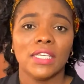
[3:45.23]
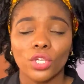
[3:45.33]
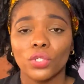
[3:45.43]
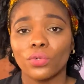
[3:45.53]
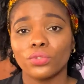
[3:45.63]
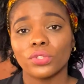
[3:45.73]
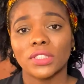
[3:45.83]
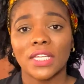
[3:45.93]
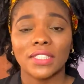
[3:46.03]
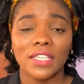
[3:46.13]
You want to
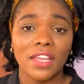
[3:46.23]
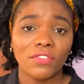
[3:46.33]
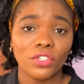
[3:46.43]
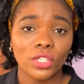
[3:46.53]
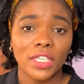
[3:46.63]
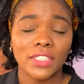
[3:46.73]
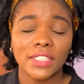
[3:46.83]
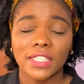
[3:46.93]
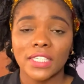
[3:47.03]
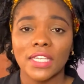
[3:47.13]
start every other
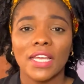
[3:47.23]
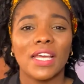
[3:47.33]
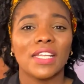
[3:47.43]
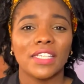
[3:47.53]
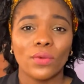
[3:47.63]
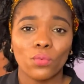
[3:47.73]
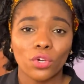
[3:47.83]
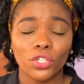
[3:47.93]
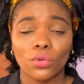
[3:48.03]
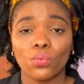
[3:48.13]
day and then work
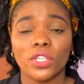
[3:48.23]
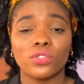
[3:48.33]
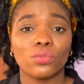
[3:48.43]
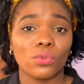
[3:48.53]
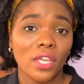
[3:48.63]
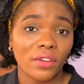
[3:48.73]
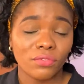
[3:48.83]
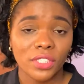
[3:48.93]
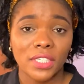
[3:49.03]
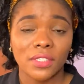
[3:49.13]
your way to every
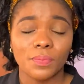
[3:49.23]
day.